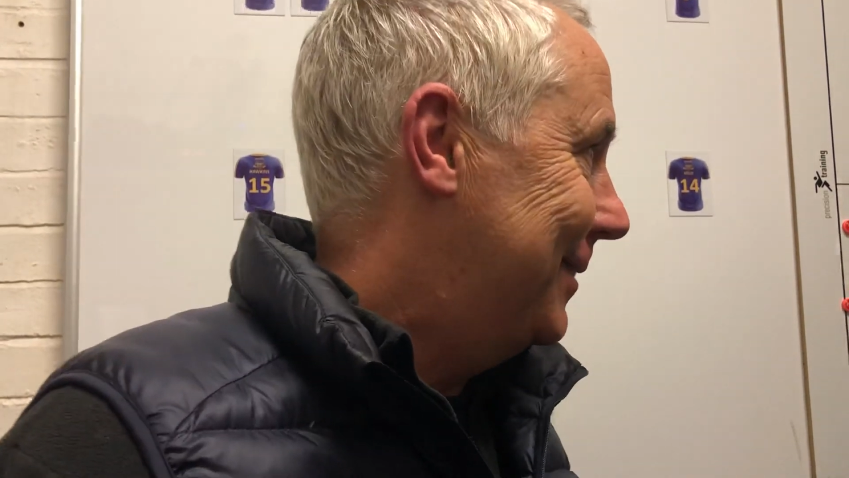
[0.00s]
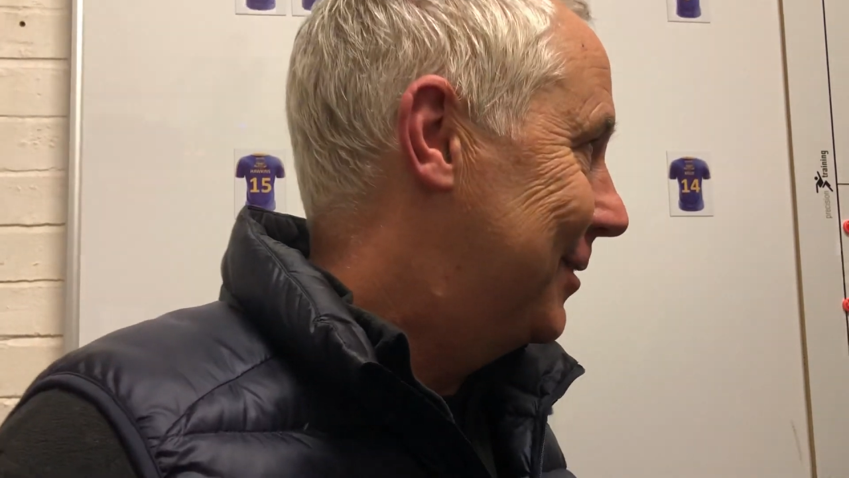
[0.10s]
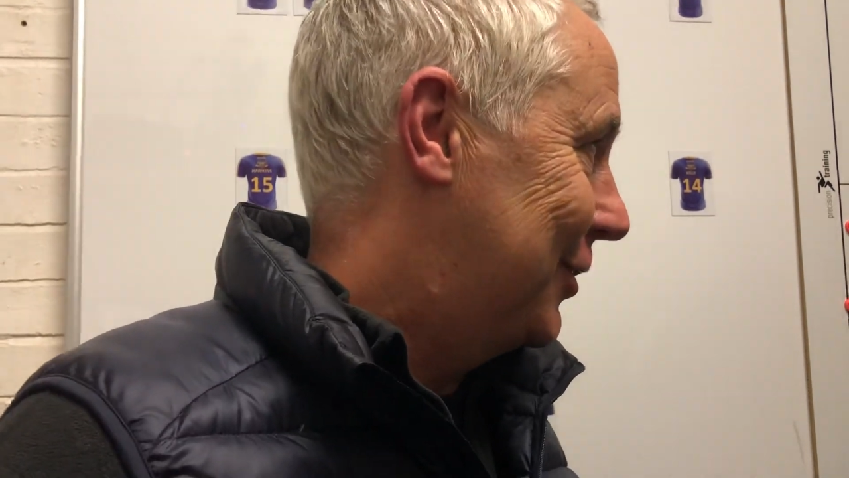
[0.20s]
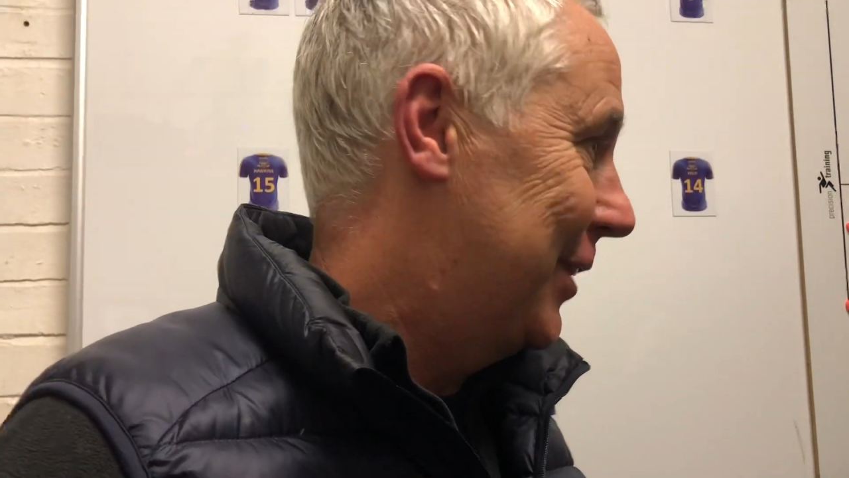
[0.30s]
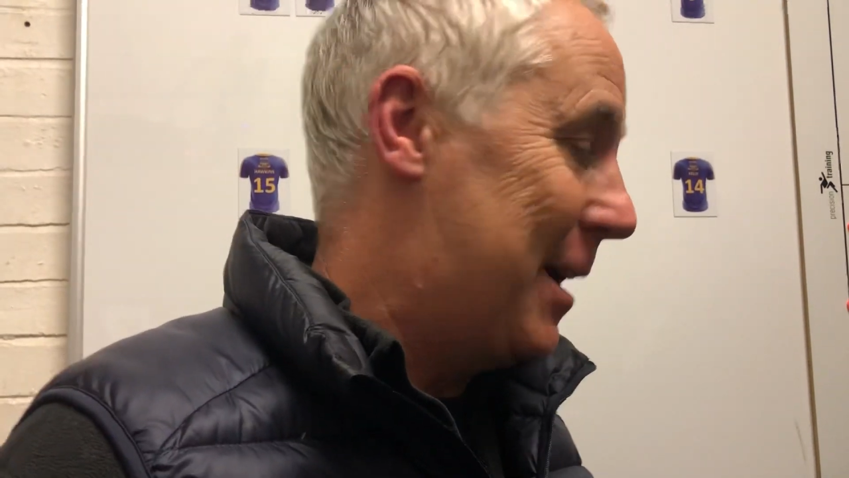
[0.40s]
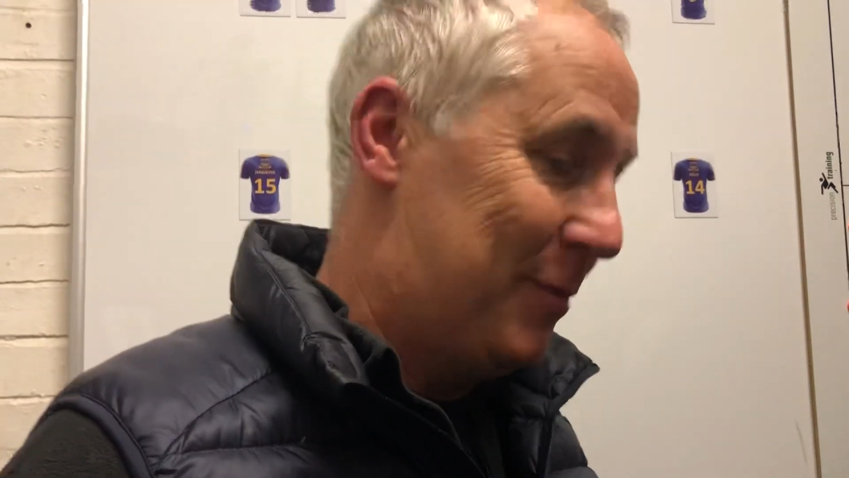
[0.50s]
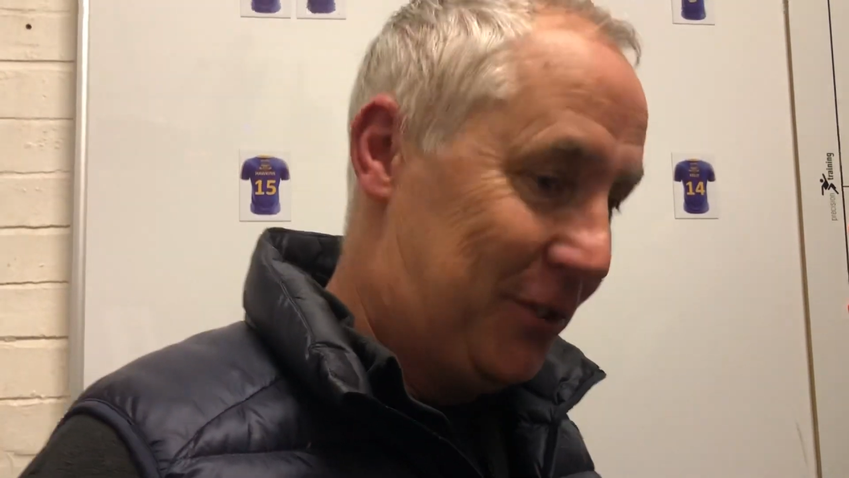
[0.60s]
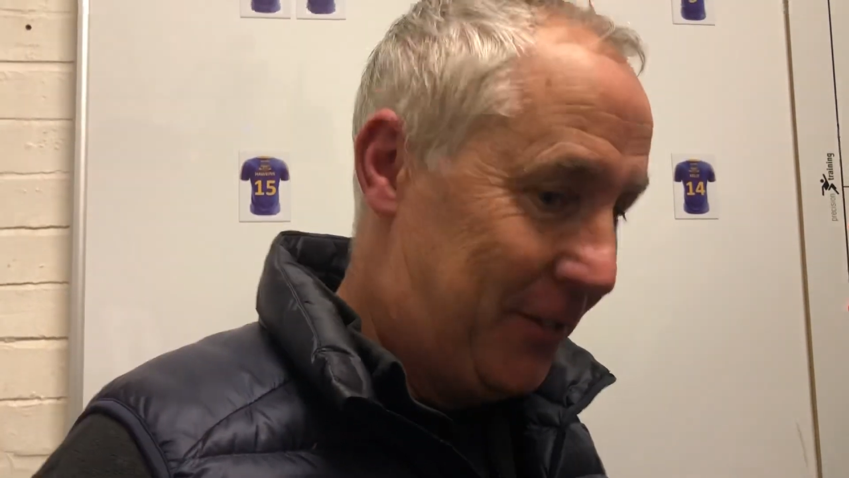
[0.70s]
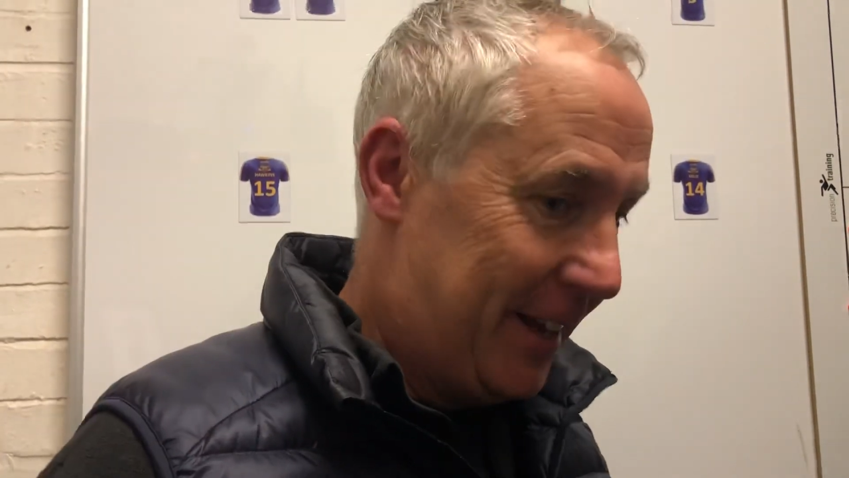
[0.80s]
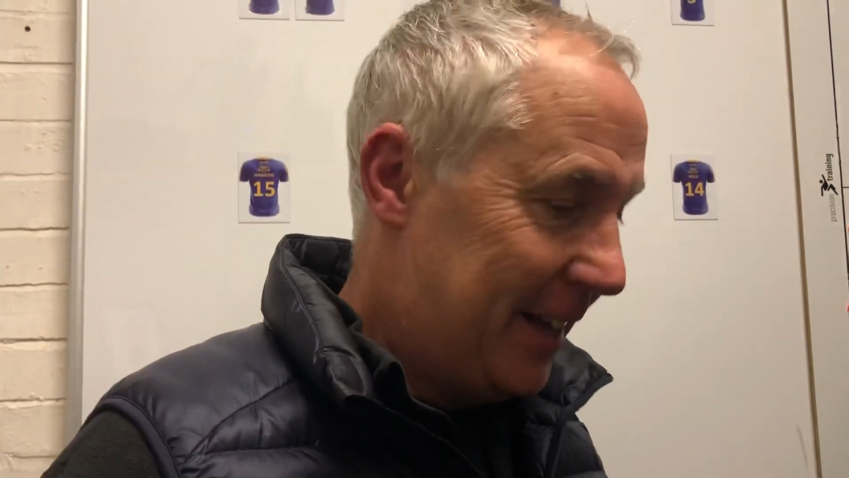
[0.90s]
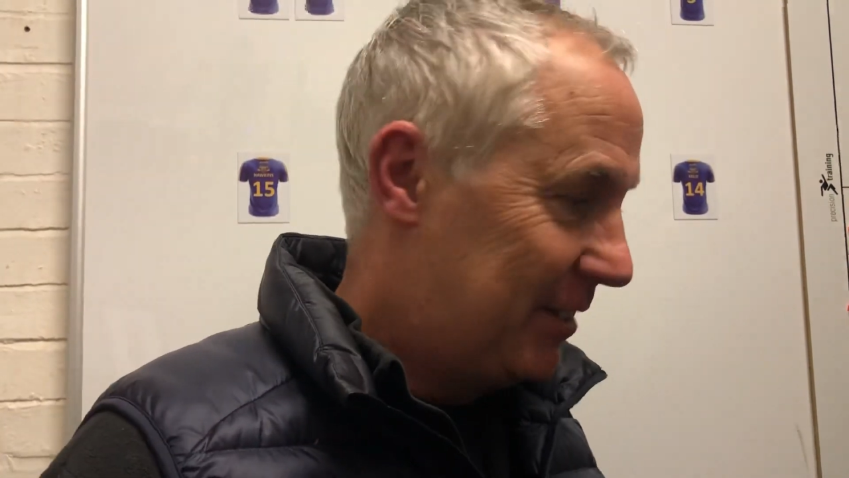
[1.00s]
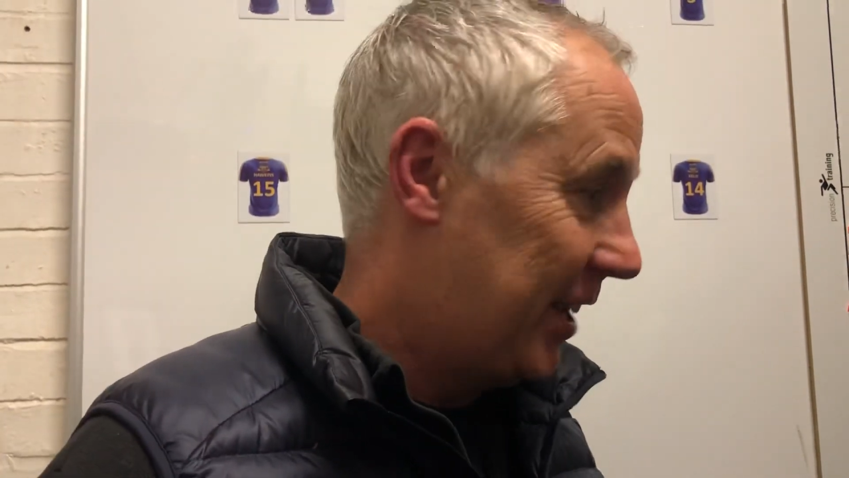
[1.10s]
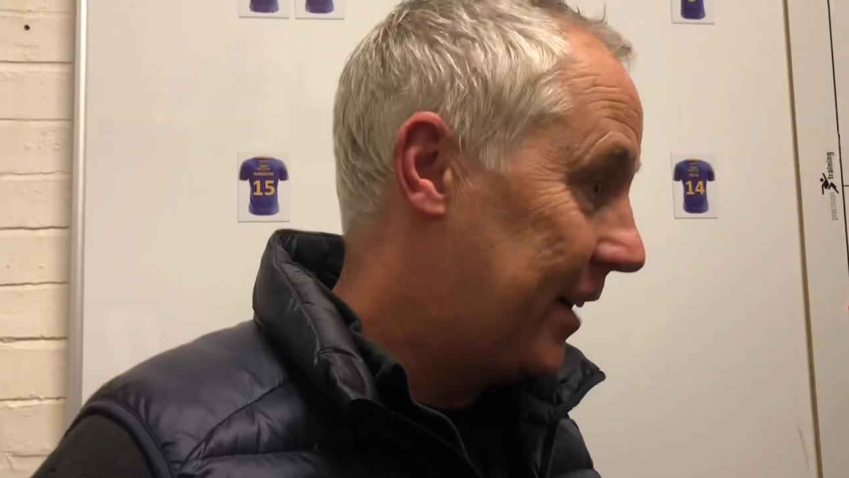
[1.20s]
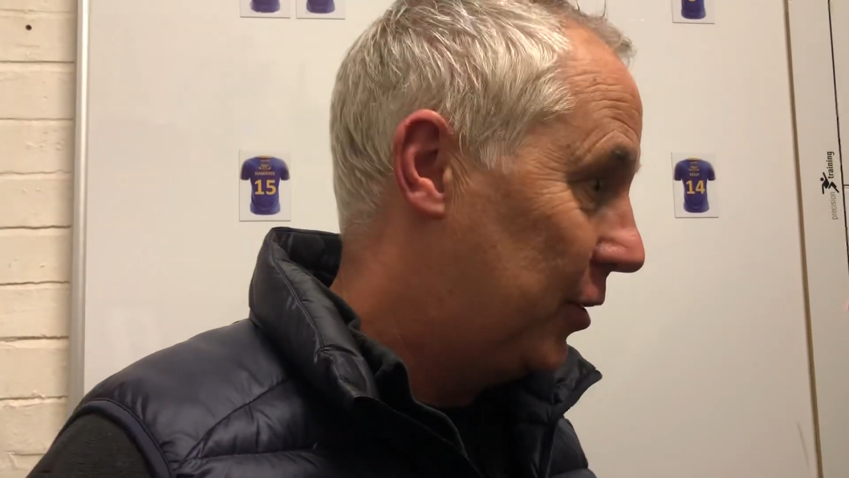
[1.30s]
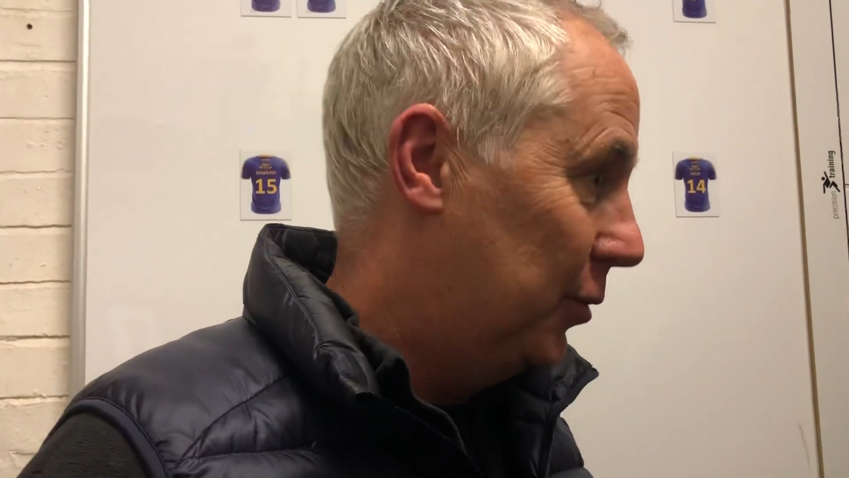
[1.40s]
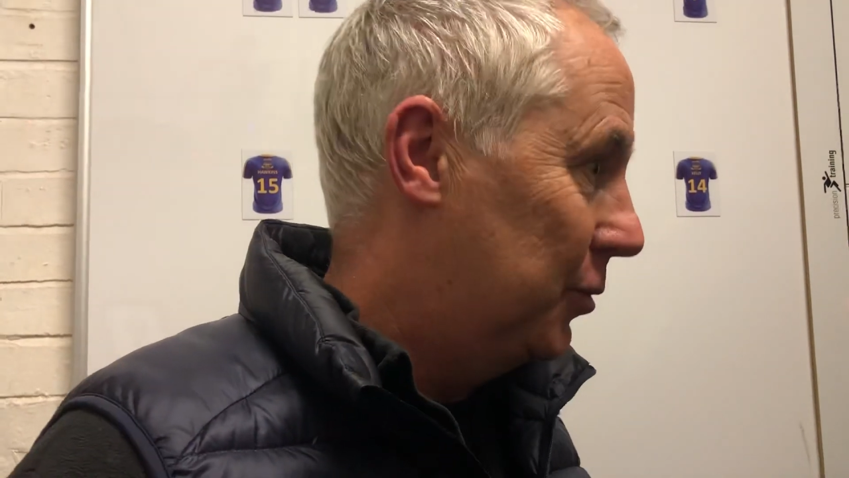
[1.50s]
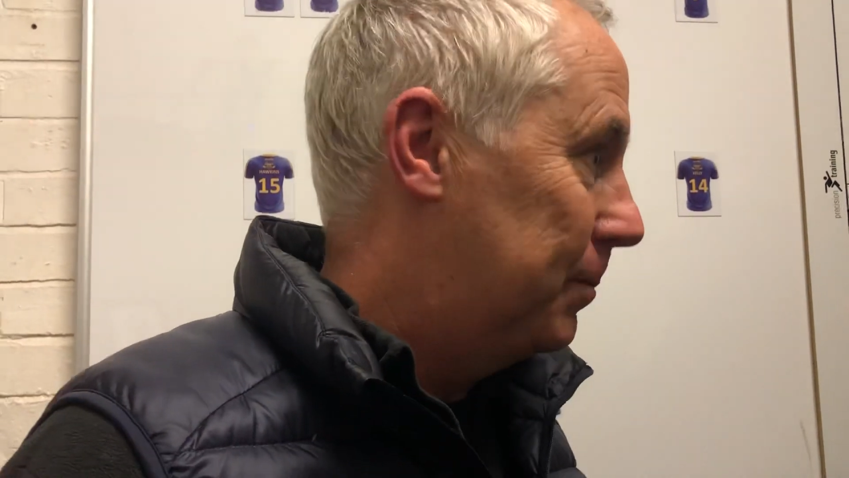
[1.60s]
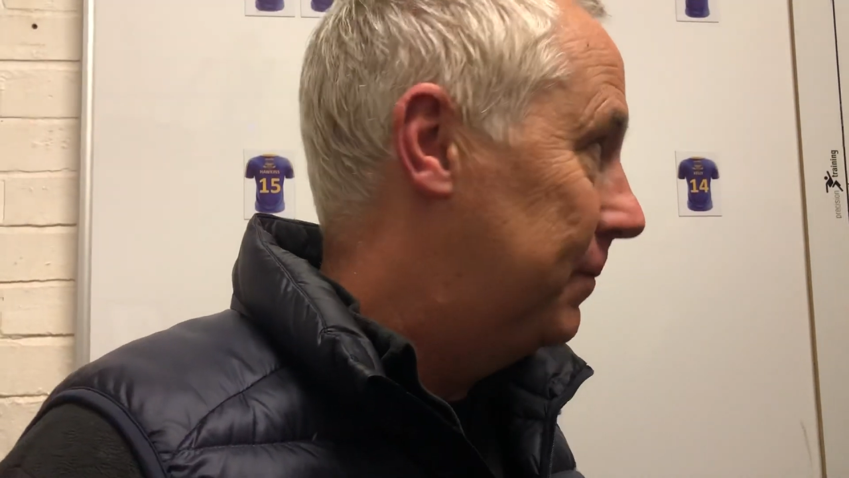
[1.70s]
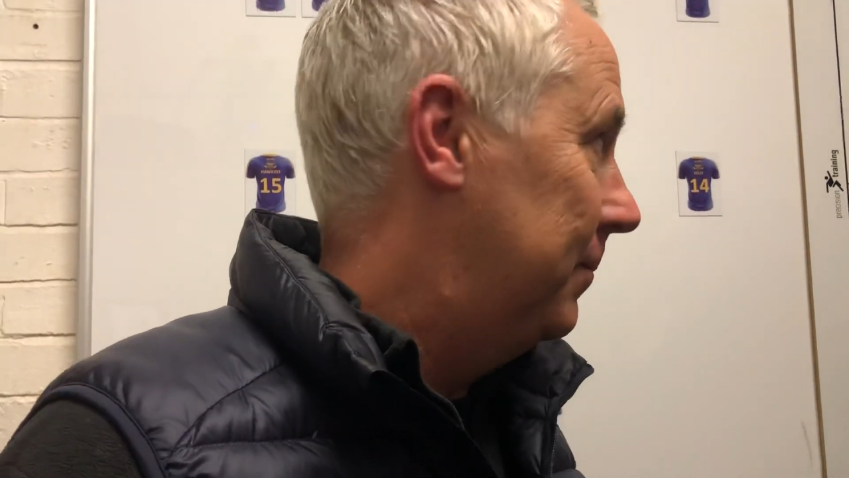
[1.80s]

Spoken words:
It was a good atmosphere, tackles,